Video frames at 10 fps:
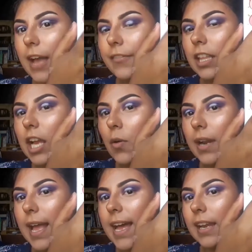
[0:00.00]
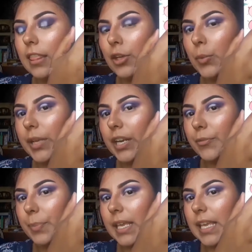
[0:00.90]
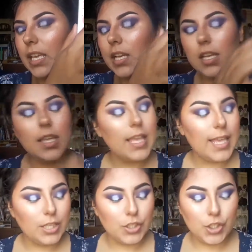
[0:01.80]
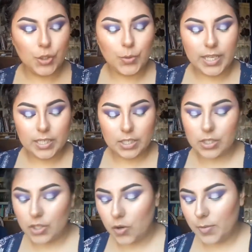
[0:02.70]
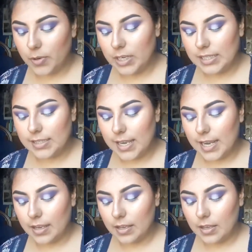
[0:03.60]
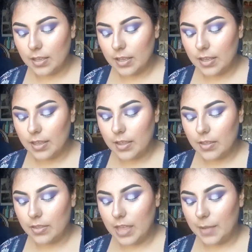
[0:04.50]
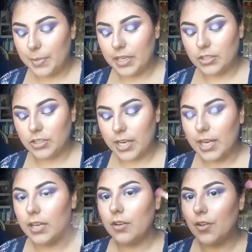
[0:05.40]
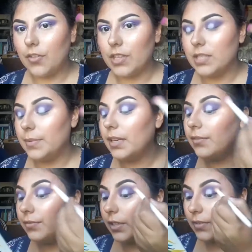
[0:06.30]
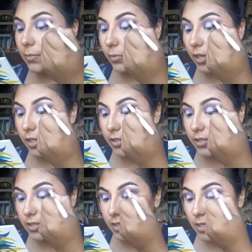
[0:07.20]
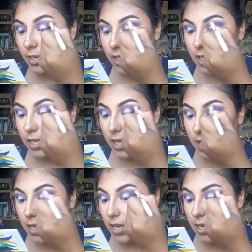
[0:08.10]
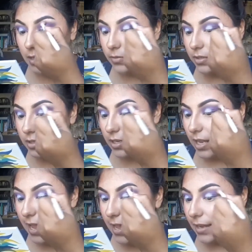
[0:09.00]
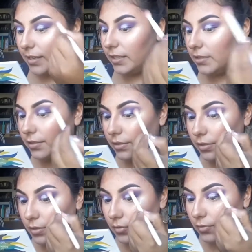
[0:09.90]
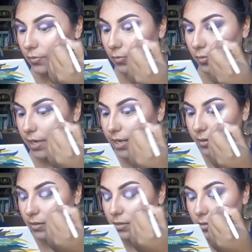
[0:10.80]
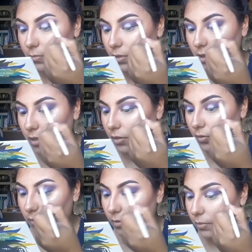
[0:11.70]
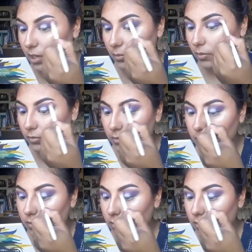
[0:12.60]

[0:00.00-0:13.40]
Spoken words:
I feel like I want to add a little bit of pink to it. So I'm going to take that pink shade on this big fluffy brush. And I'm just going to add it right below the brow bone.